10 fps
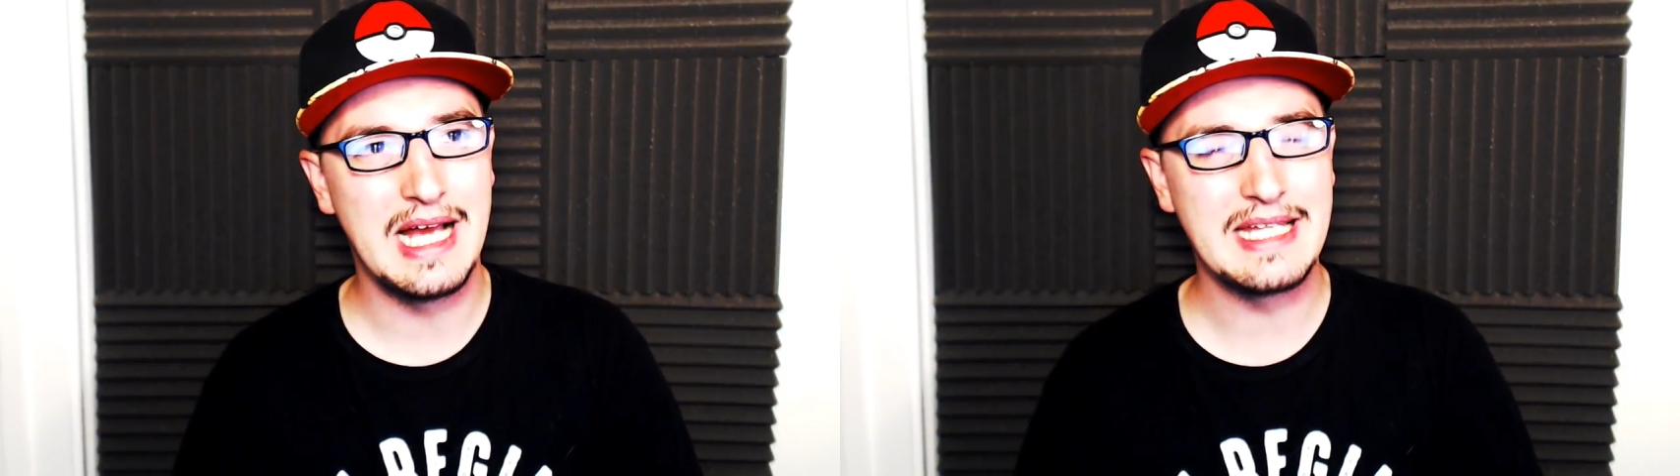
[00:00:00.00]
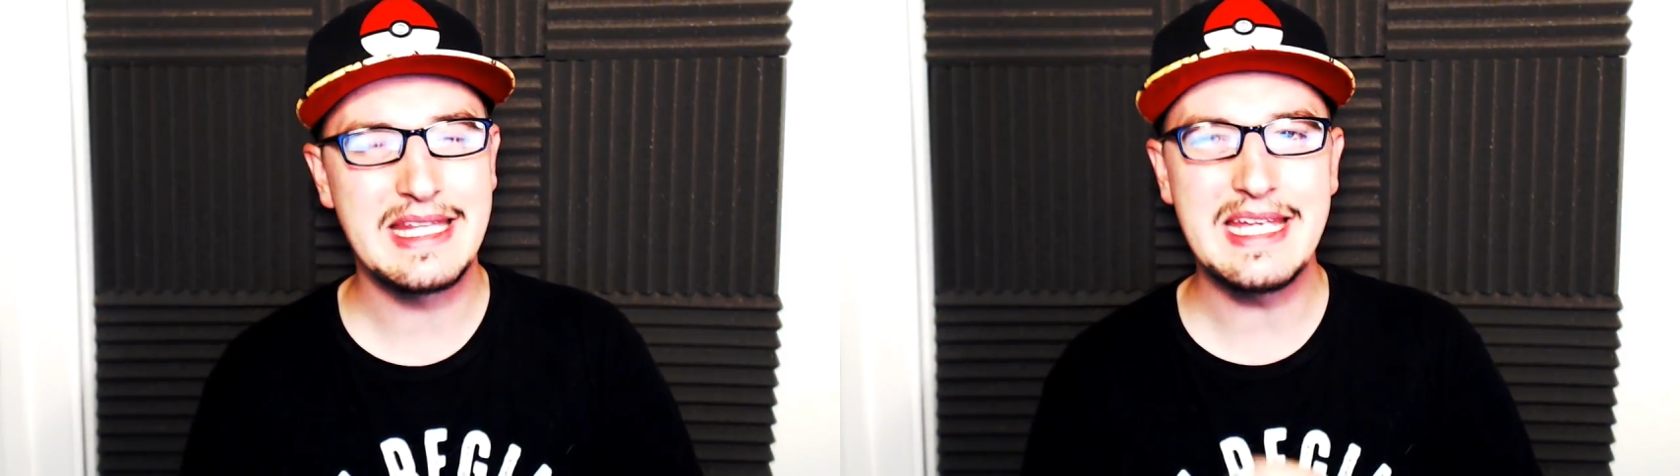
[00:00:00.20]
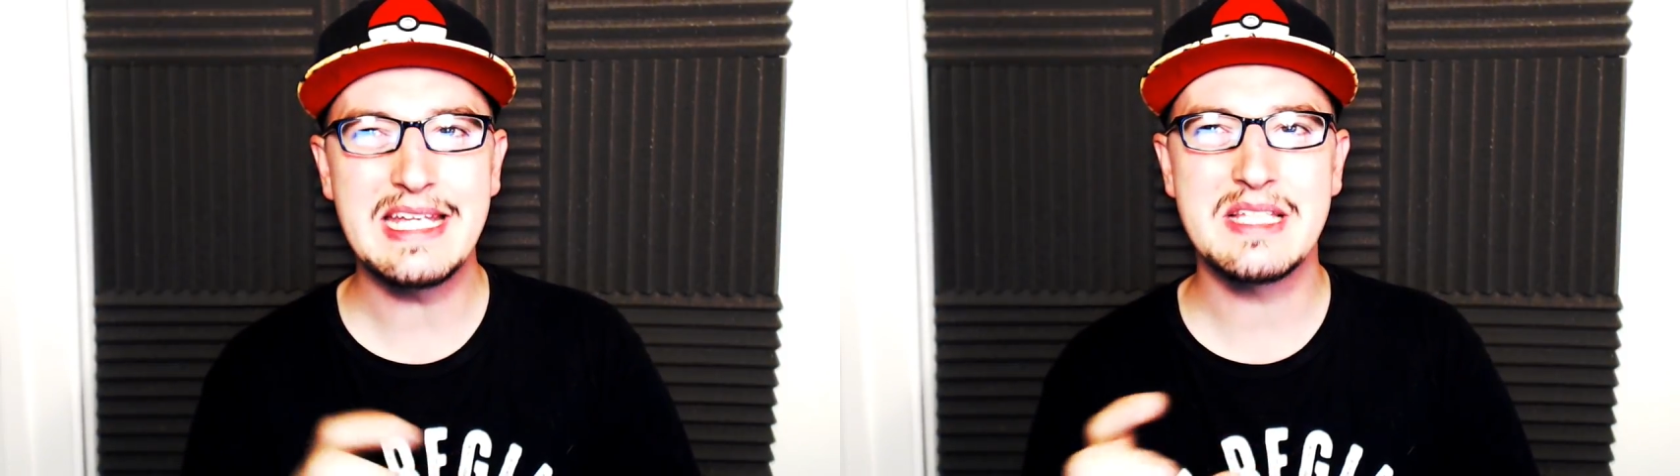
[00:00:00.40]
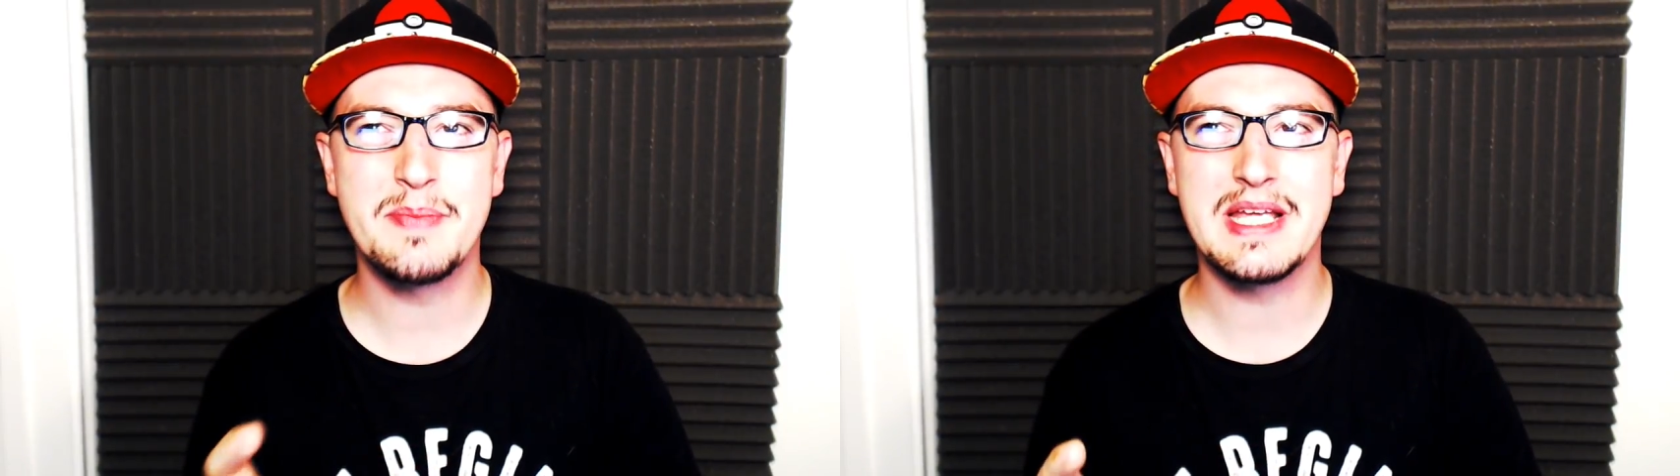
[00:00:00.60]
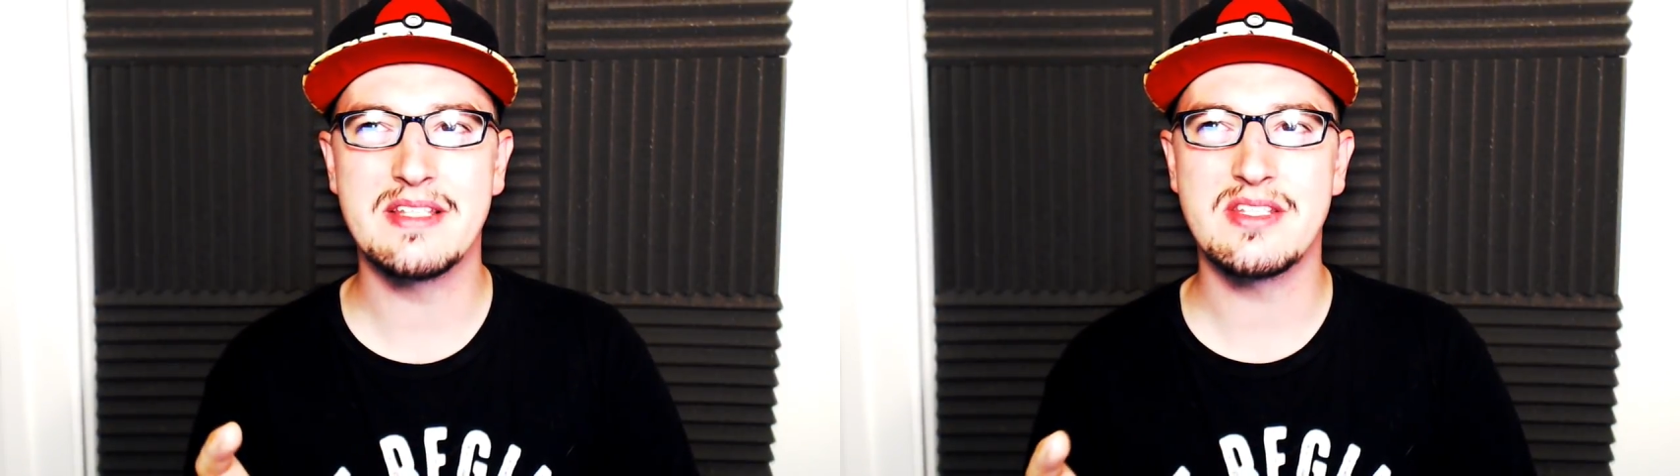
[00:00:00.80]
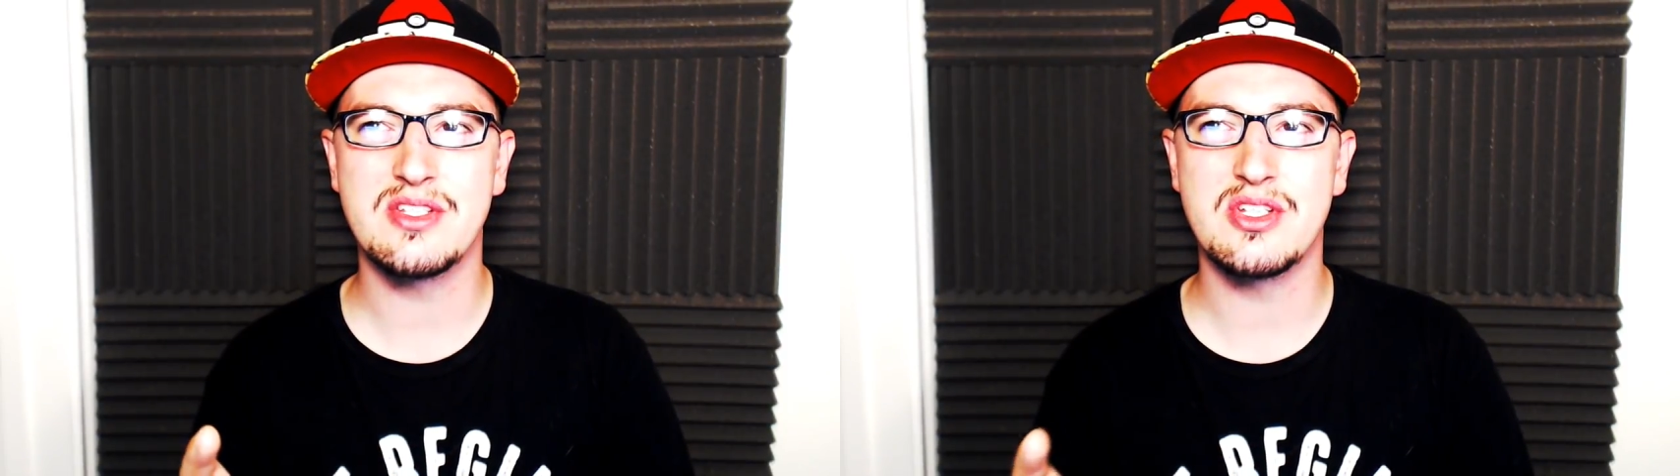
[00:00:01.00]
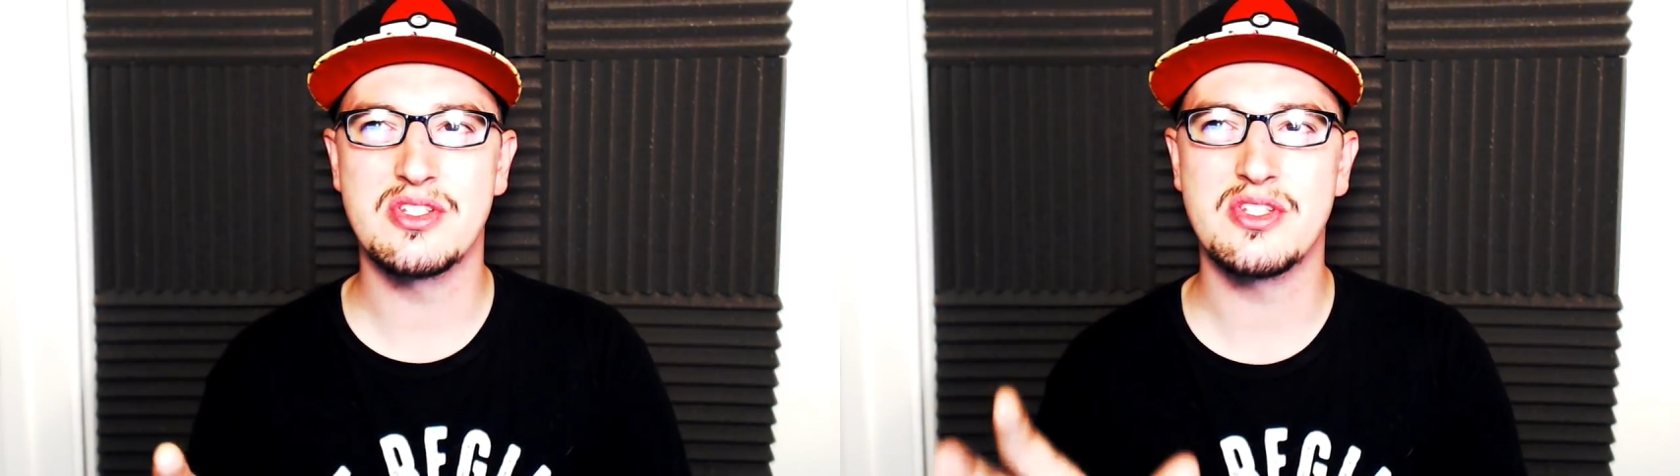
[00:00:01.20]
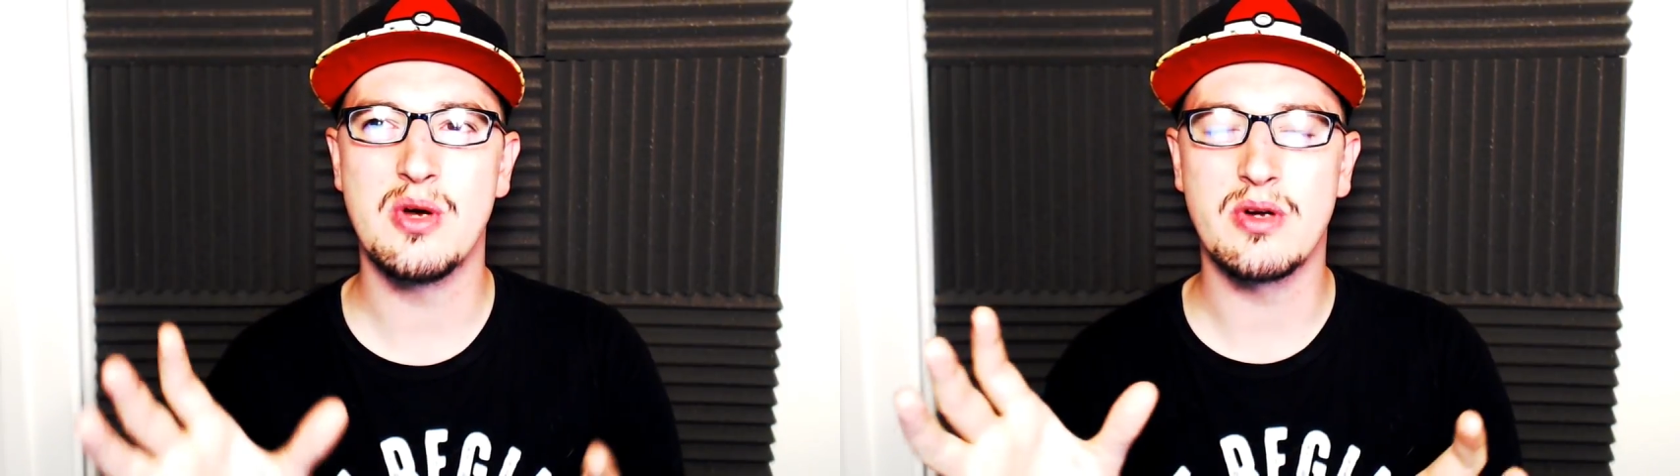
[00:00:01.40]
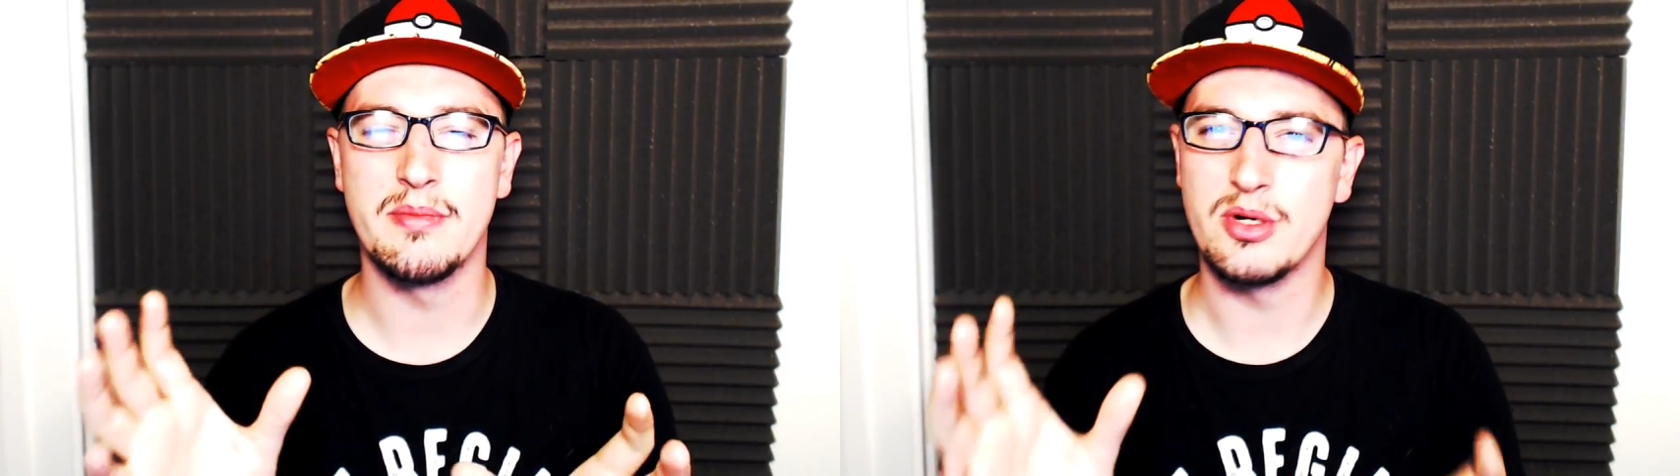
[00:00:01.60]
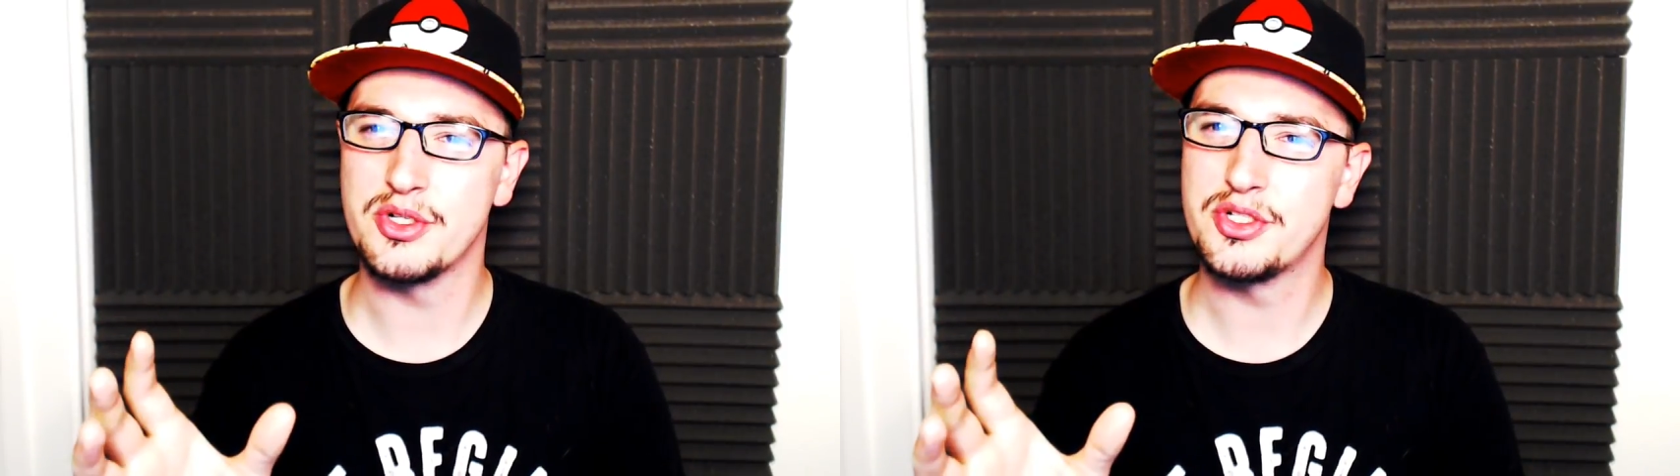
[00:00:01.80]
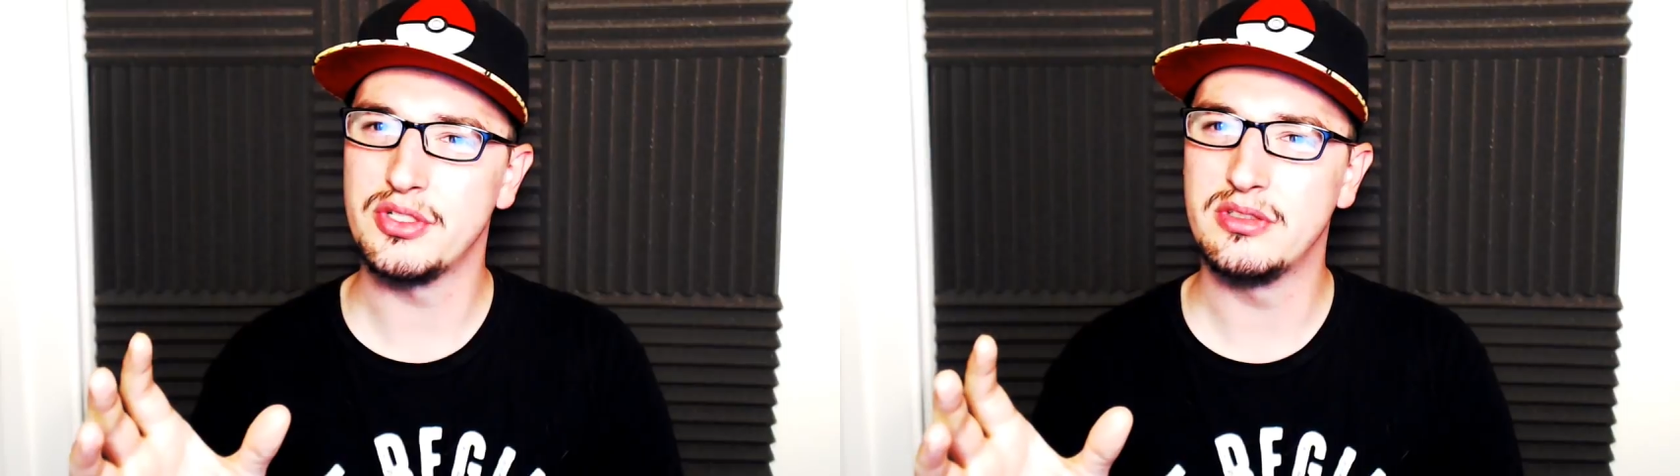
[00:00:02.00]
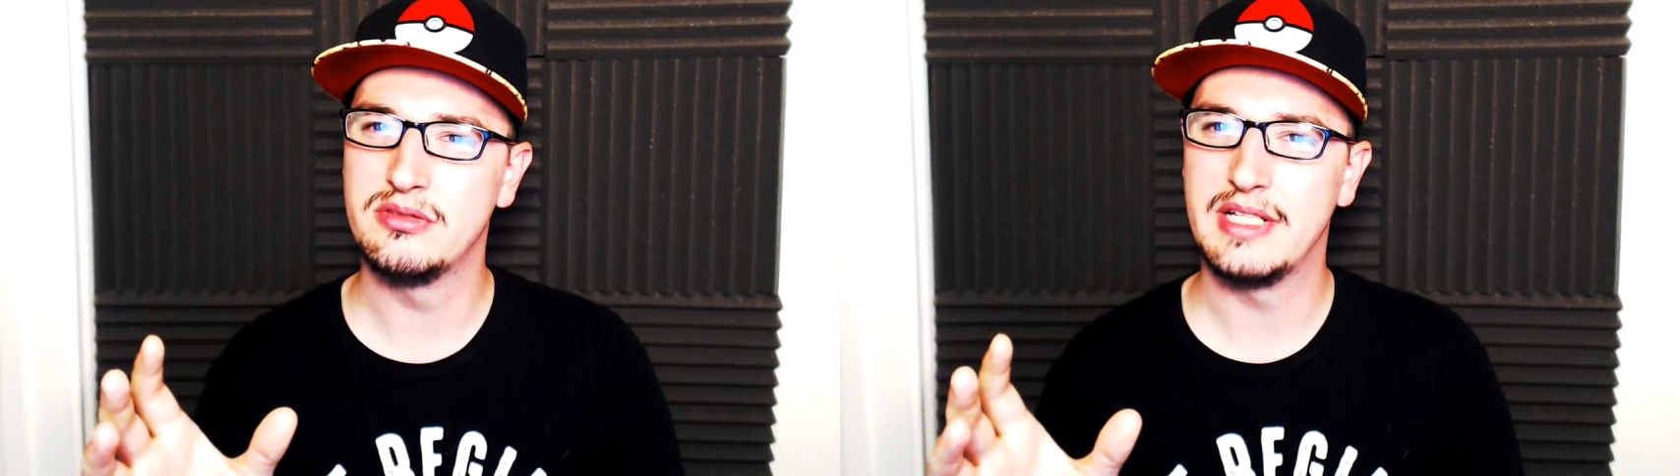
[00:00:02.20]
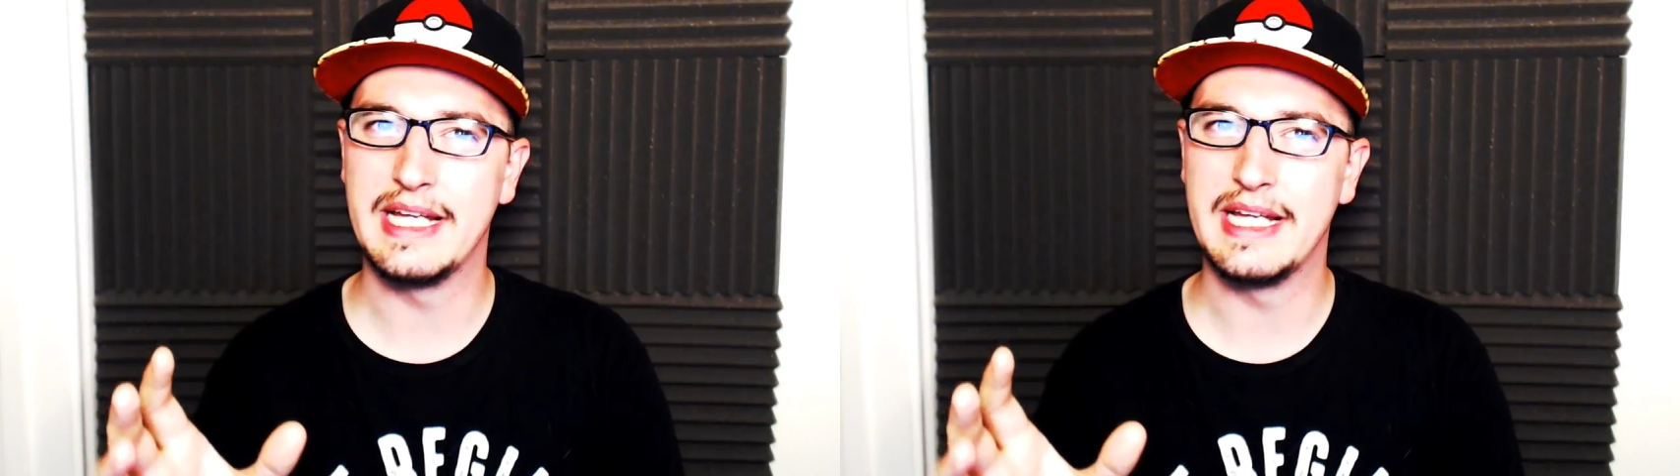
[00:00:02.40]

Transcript: I think it's because it's just so commercial